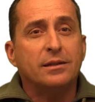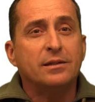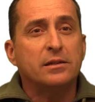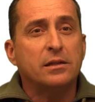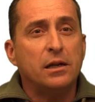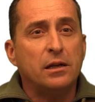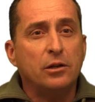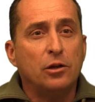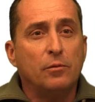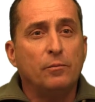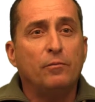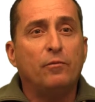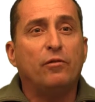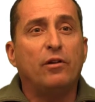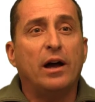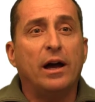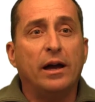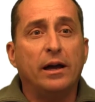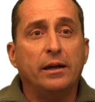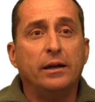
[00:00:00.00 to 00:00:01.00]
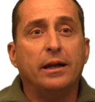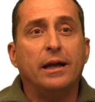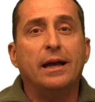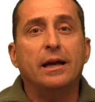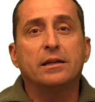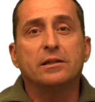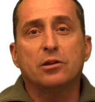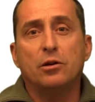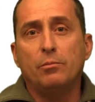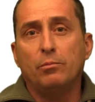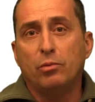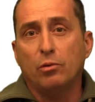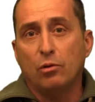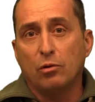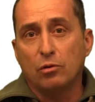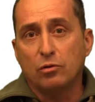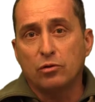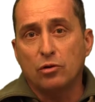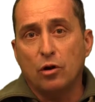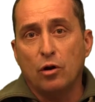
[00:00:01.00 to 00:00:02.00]
seldom find
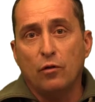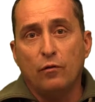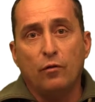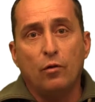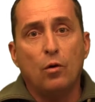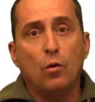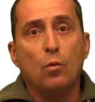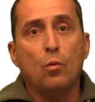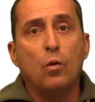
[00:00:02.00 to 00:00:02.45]
examples of